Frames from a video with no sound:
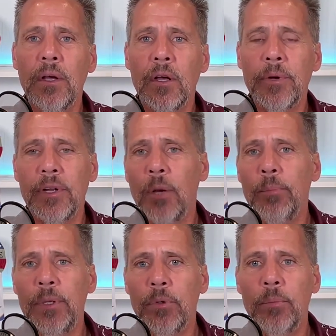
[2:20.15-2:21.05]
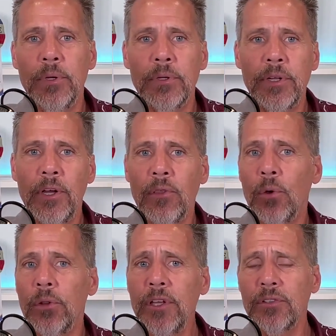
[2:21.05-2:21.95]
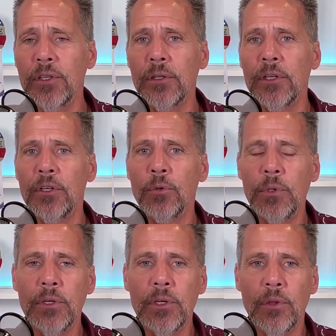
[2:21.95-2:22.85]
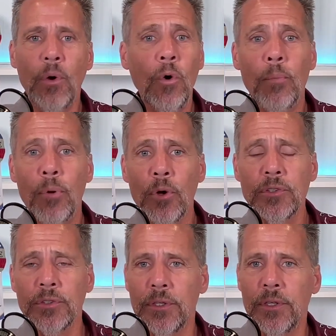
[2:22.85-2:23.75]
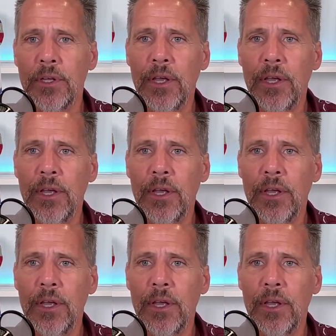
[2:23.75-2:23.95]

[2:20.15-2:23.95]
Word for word: uh, but I help people build health holistically, or we look at the whole person,